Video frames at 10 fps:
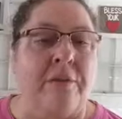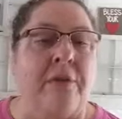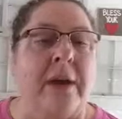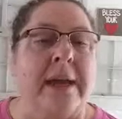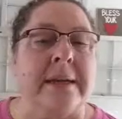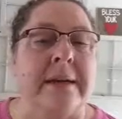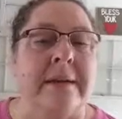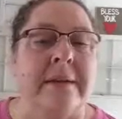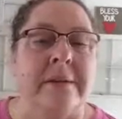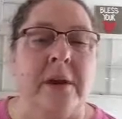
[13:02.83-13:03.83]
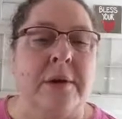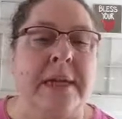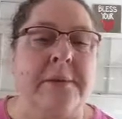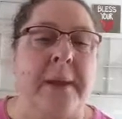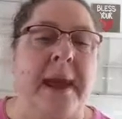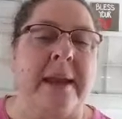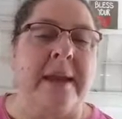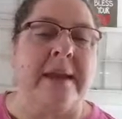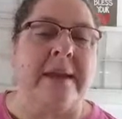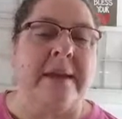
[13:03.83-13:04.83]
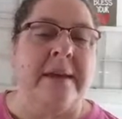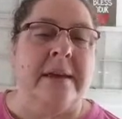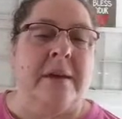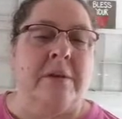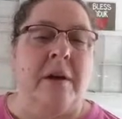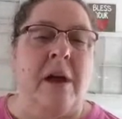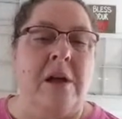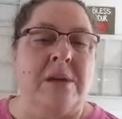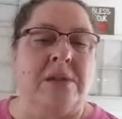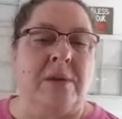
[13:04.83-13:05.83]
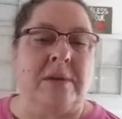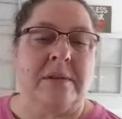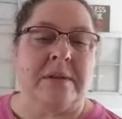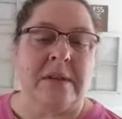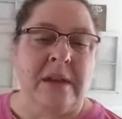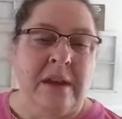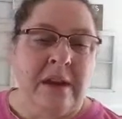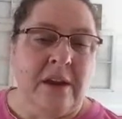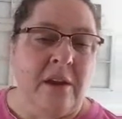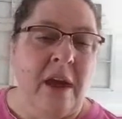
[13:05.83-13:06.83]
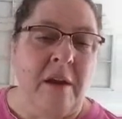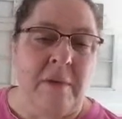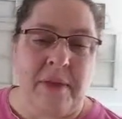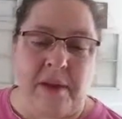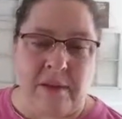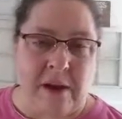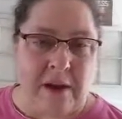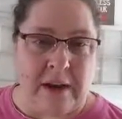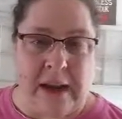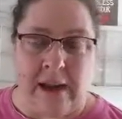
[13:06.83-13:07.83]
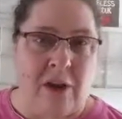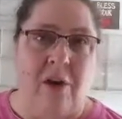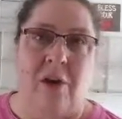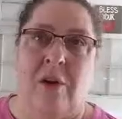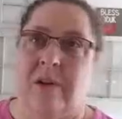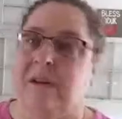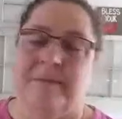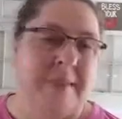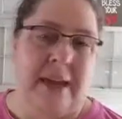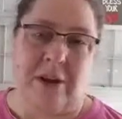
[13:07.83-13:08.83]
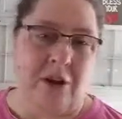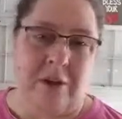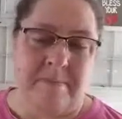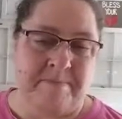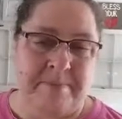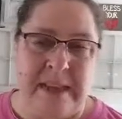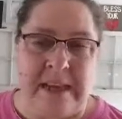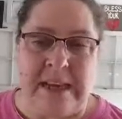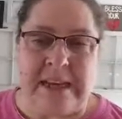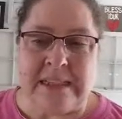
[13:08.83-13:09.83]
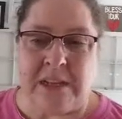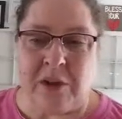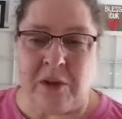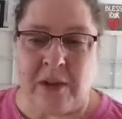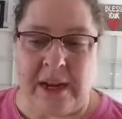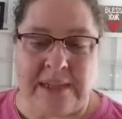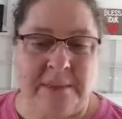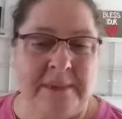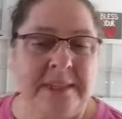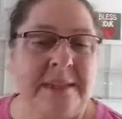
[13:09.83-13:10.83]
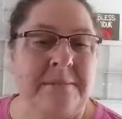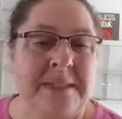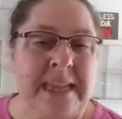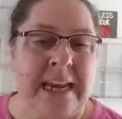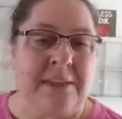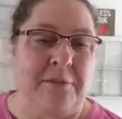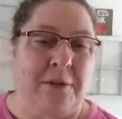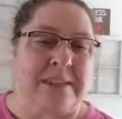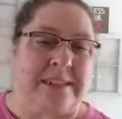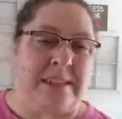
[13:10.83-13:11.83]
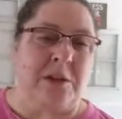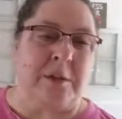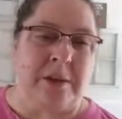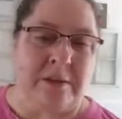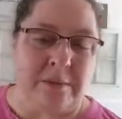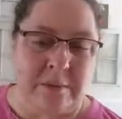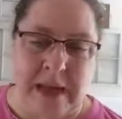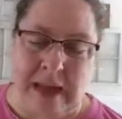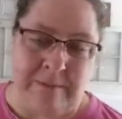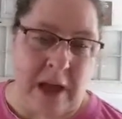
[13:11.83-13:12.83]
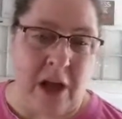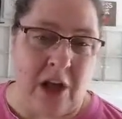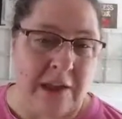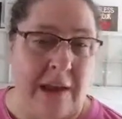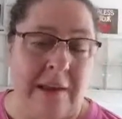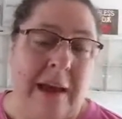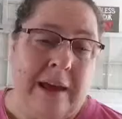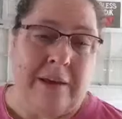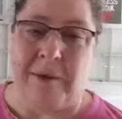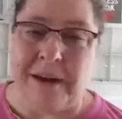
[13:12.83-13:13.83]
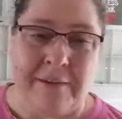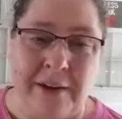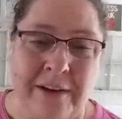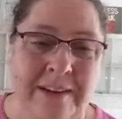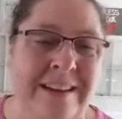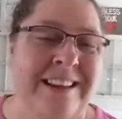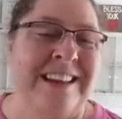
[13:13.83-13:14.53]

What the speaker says: afraid. No need to panic. We're all source. You're not without God at all. At all. So there has to be some sane voices in the world. Allah, whatever.